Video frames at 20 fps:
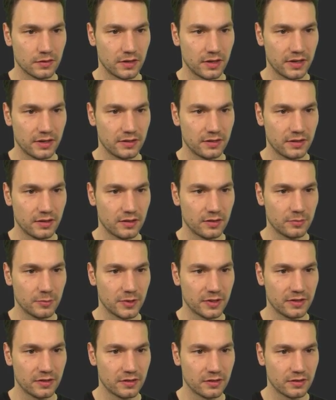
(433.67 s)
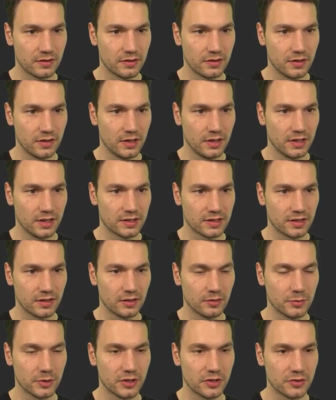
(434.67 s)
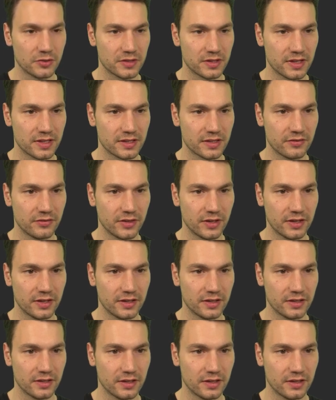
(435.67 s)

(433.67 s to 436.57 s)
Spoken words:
Okay, now it's a little bit useless if I